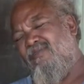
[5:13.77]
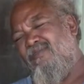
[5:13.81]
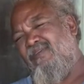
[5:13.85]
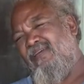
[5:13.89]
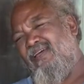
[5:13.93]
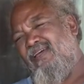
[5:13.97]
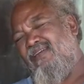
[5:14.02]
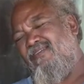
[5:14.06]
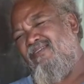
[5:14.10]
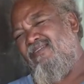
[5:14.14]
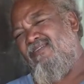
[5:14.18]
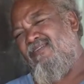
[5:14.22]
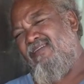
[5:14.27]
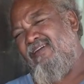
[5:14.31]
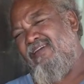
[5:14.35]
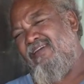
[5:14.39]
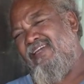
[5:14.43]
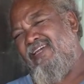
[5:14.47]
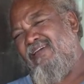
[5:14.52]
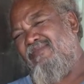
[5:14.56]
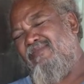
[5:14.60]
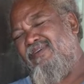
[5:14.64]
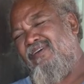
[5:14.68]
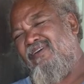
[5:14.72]
We had all the
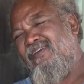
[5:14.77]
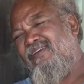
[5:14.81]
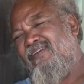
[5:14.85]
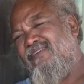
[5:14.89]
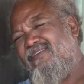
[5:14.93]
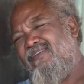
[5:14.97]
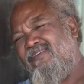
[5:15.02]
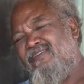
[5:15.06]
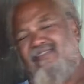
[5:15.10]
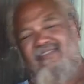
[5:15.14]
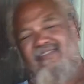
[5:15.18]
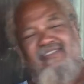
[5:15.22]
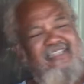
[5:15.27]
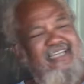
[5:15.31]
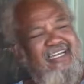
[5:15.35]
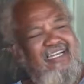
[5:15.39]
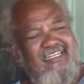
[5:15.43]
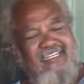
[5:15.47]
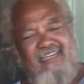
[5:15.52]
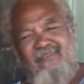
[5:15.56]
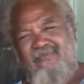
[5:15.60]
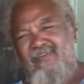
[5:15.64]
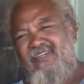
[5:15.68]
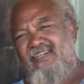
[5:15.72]
chemicals
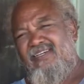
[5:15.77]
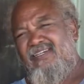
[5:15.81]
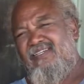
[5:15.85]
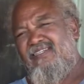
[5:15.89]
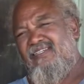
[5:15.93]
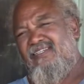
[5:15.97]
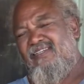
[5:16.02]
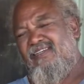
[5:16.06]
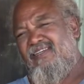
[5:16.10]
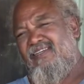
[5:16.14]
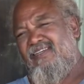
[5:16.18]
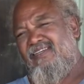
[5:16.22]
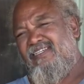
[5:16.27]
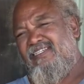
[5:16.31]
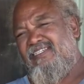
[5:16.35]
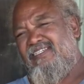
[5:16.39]
stacked up in a little